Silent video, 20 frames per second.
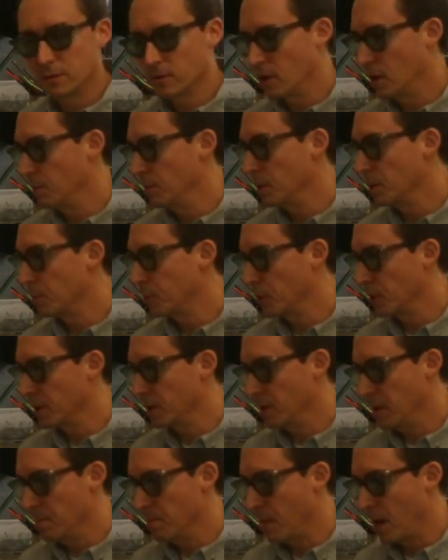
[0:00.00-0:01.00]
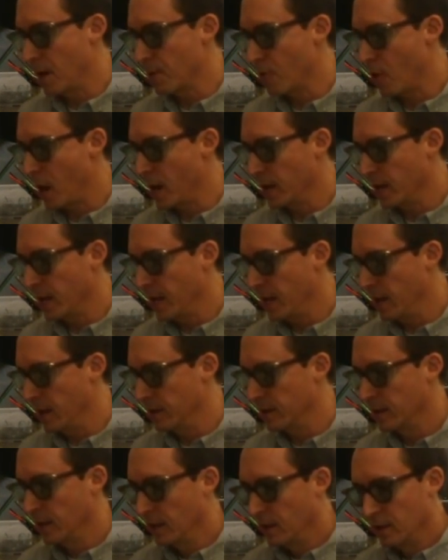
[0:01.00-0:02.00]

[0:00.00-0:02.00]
So I'm going to put it in my right hand.